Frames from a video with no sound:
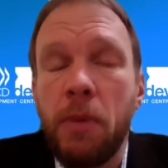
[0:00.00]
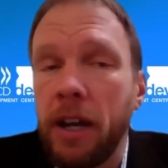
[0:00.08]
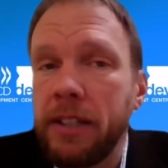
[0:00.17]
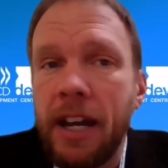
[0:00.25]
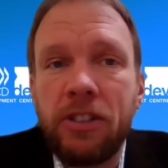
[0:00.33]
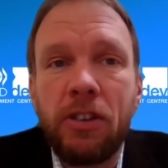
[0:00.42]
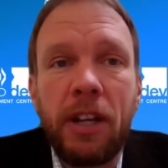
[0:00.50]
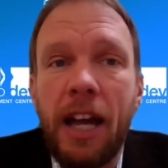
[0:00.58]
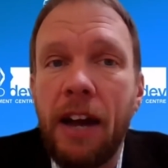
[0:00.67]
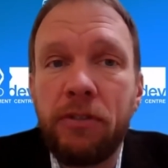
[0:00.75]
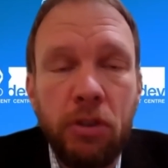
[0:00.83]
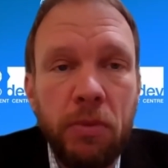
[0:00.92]
you might
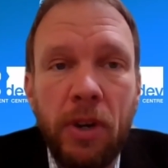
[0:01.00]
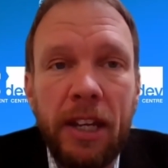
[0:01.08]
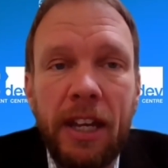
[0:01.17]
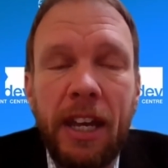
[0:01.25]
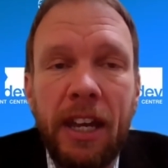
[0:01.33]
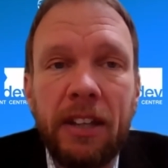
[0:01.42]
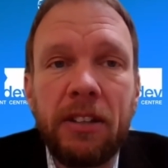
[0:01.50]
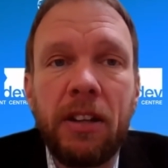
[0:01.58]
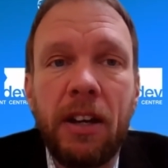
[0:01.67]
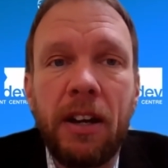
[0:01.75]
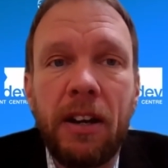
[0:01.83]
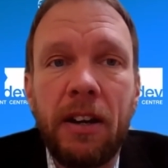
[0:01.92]
actually have to bring
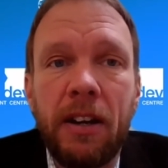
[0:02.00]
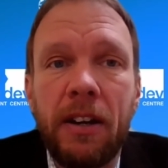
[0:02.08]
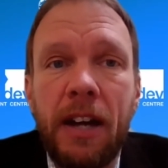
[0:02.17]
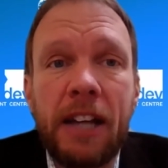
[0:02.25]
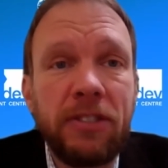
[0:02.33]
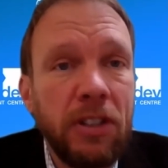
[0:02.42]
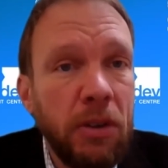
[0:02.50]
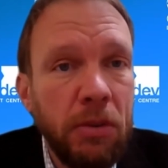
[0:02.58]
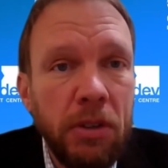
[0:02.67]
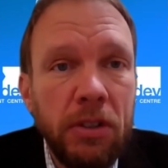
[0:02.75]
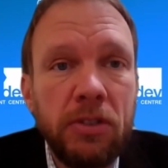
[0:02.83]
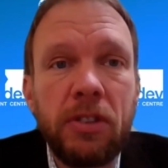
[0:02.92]
in
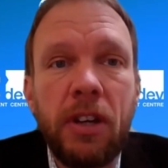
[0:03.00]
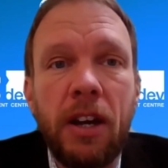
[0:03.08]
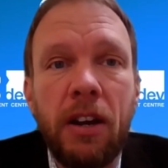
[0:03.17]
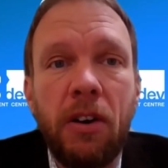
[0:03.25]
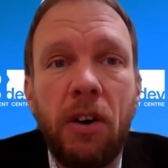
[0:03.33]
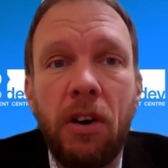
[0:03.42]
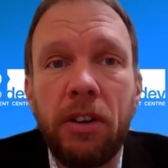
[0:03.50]
asset owners